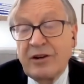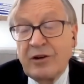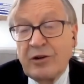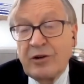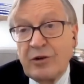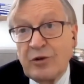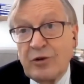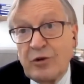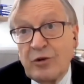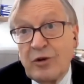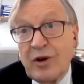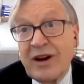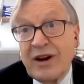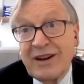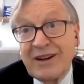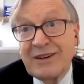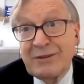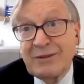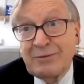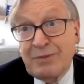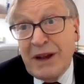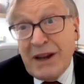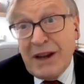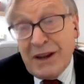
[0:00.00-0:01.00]
who
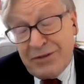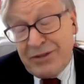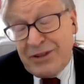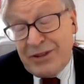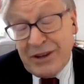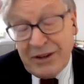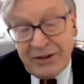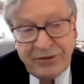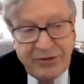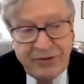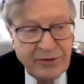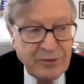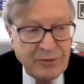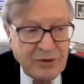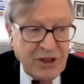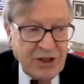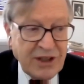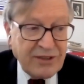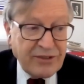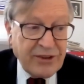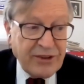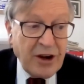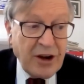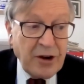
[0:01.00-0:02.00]
benefit from
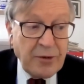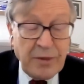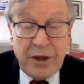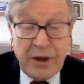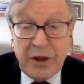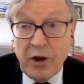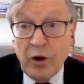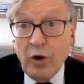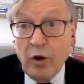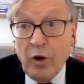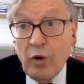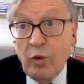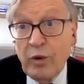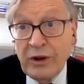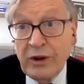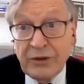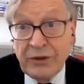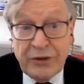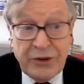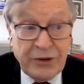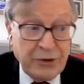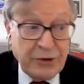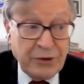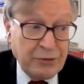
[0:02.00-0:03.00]
gene therapy or will
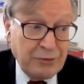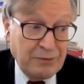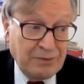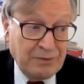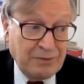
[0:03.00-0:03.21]
do.